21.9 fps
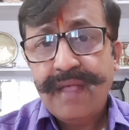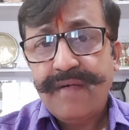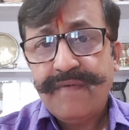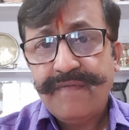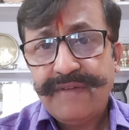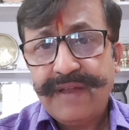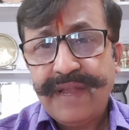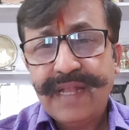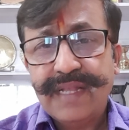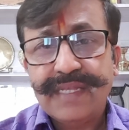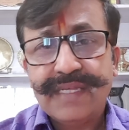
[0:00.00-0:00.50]

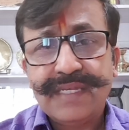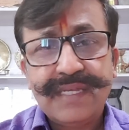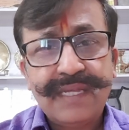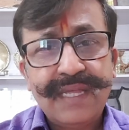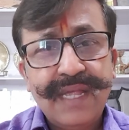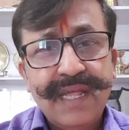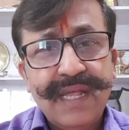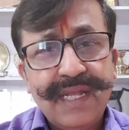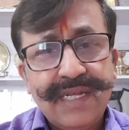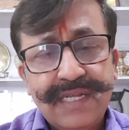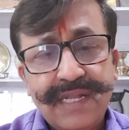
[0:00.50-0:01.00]
Friends,
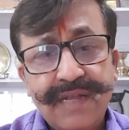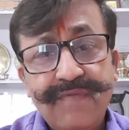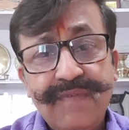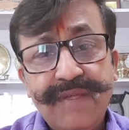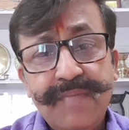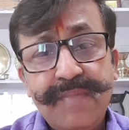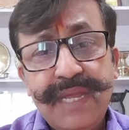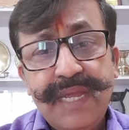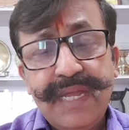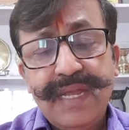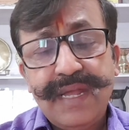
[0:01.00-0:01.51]
till we
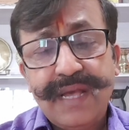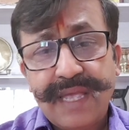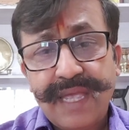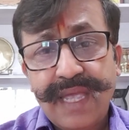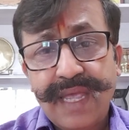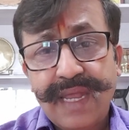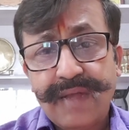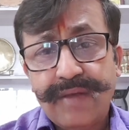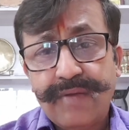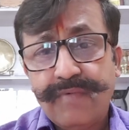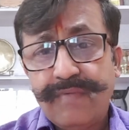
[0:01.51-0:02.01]
meet
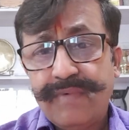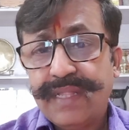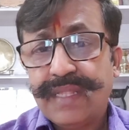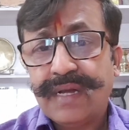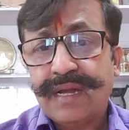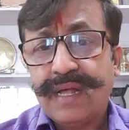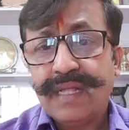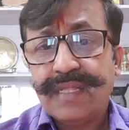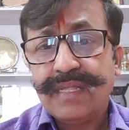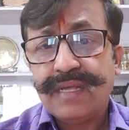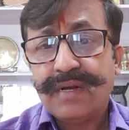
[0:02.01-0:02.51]
again with
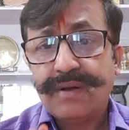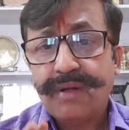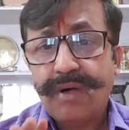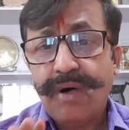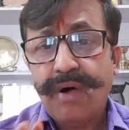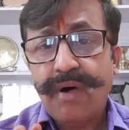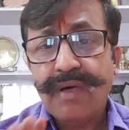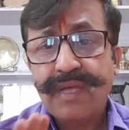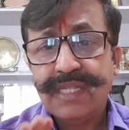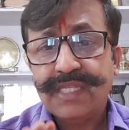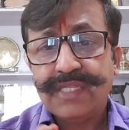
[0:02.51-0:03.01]
another
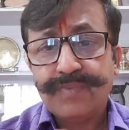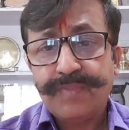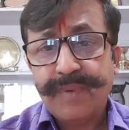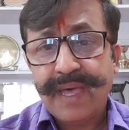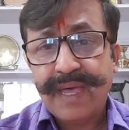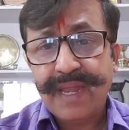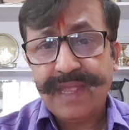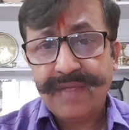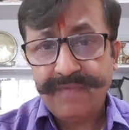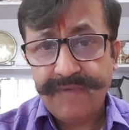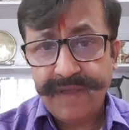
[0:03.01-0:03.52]
awe
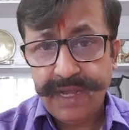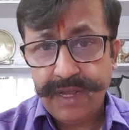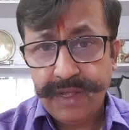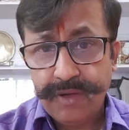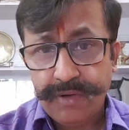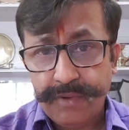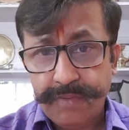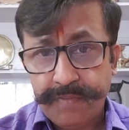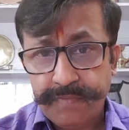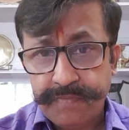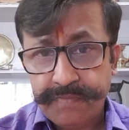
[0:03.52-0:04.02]
inspiring
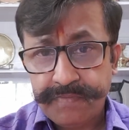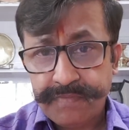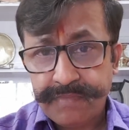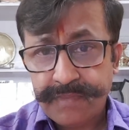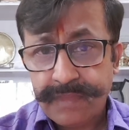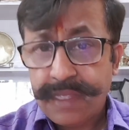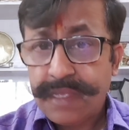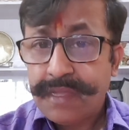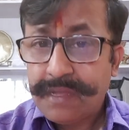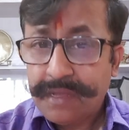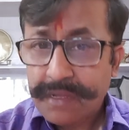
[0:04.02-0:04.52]
video,
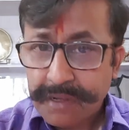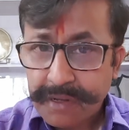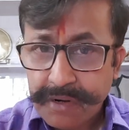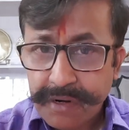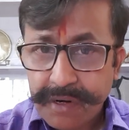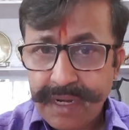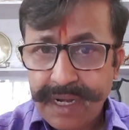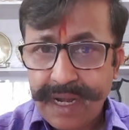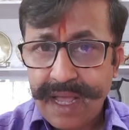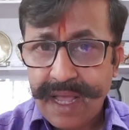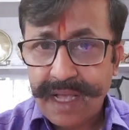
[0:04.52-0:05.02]

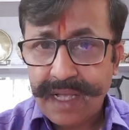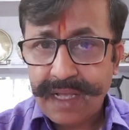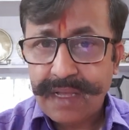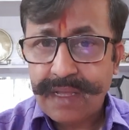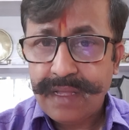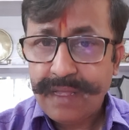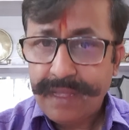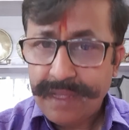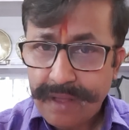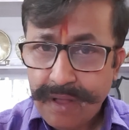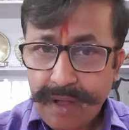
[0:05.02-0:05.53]
good luck,
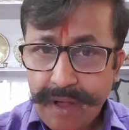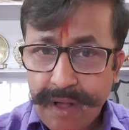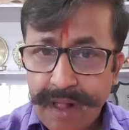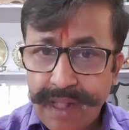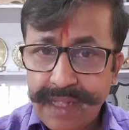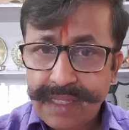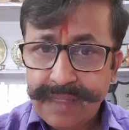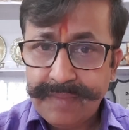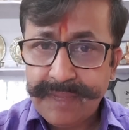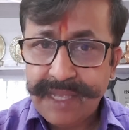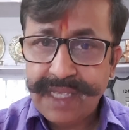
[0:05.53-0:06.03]

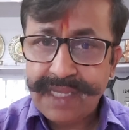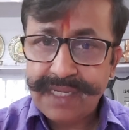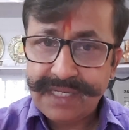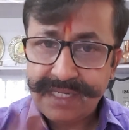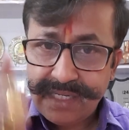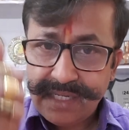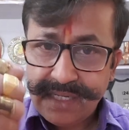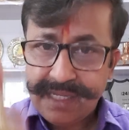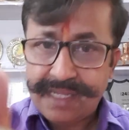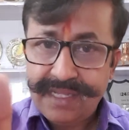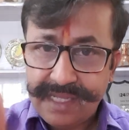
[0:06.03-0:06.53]
all the
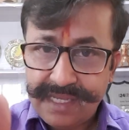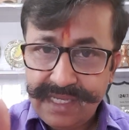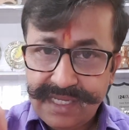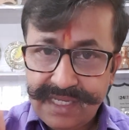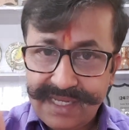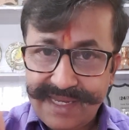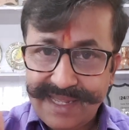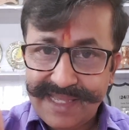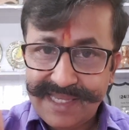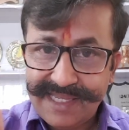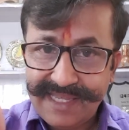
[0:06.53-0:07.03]
best,
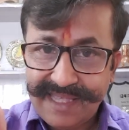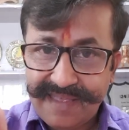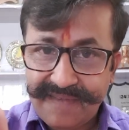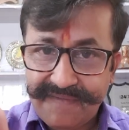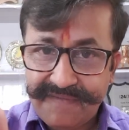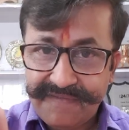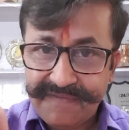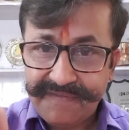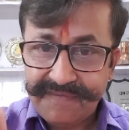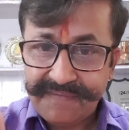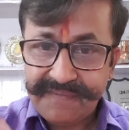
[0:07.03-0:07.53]
stay
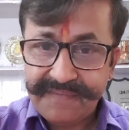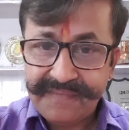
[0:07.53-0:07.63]
safe.